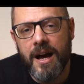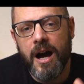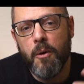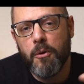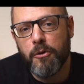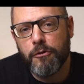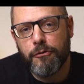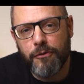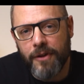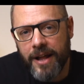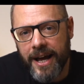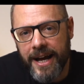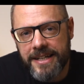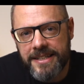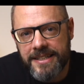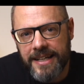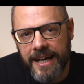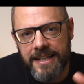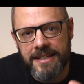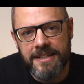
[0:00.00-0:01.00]
Our
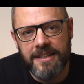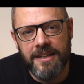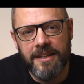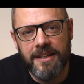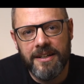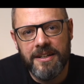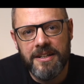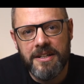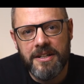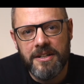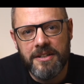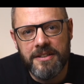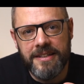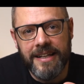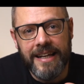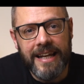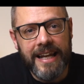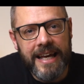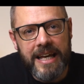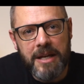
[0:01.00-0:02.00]
flight had a
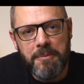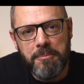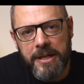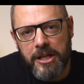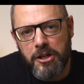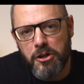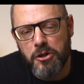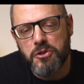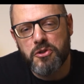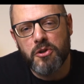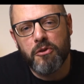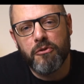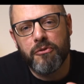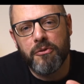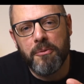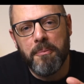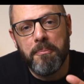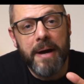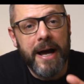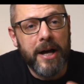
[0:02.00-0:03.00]
delay because of
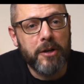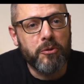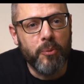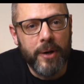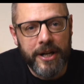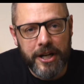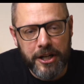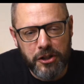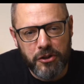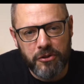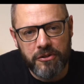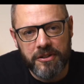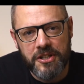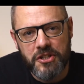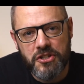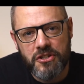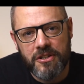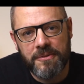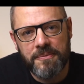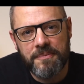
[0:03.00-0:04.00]
a bad weather
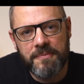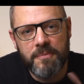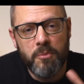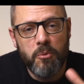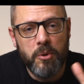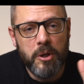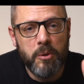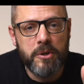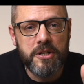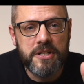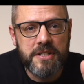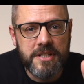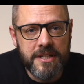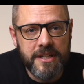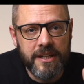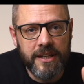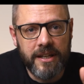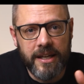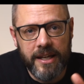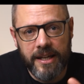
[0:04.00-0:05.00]
condition. We were
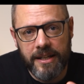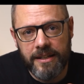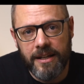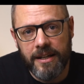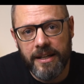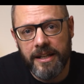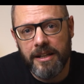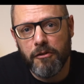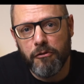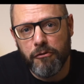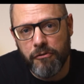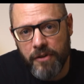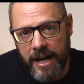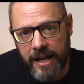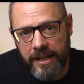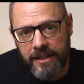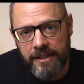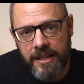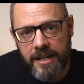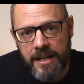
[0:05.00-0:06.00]
sitting in a little
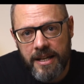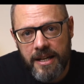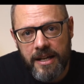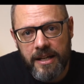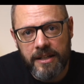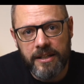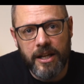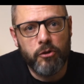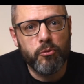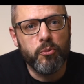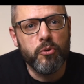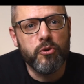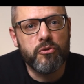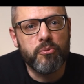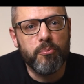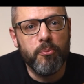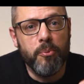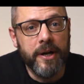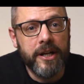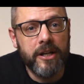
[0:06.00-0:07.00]
van that
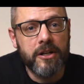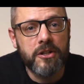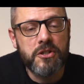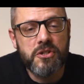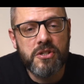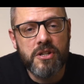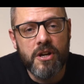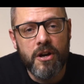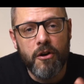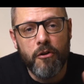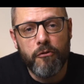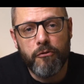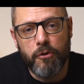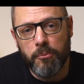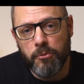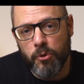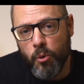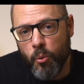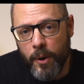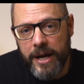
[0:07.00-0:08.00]
would bring us
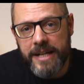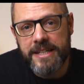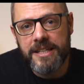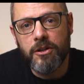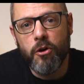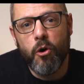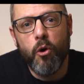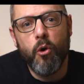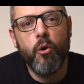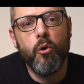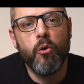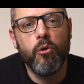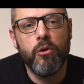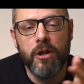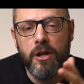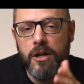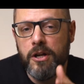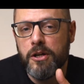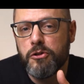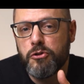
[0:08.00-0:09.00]
from the waiting hall
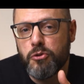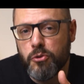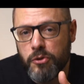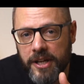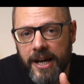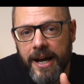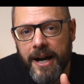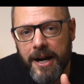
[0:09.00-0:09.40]
to the